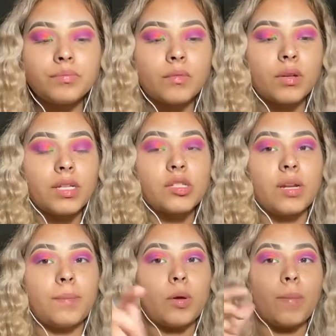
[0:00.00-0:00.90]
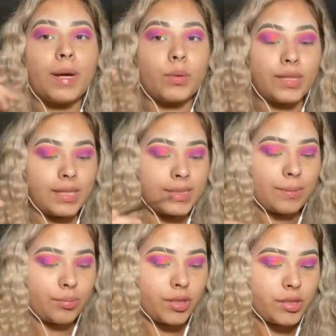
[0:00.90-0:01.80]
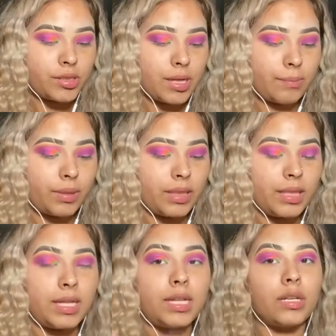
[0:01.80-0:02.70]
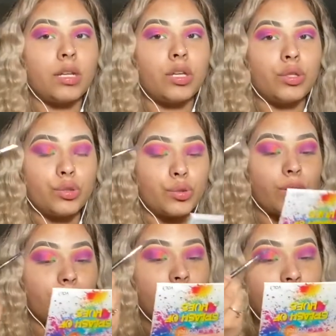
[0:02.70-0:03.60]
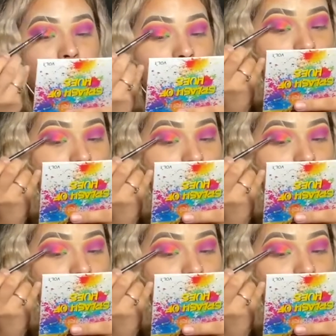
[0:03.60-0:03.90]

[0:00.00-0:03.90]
Okay, so now I'm gonna go back with that same brush and blend it in to the pink.